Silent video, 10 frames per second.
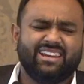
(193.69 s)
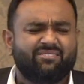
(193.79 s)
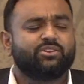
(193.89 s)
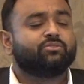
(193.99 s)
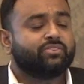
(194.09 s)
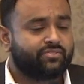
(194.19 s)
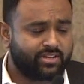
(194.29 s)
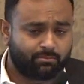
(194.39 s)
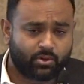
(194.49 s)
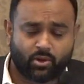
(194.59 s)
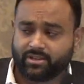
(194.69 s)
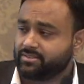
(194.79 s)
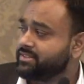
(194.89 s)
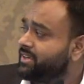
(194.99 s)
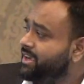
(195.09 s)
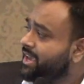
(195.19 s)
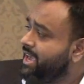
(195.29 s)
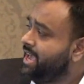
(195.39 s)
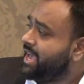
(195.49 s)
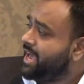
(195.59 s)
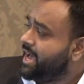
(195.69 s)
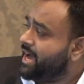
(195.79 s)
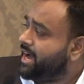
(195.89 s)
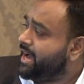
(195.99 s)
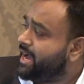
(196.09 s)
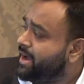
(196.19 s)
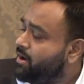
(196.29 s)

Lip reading: 11 to 50 employees.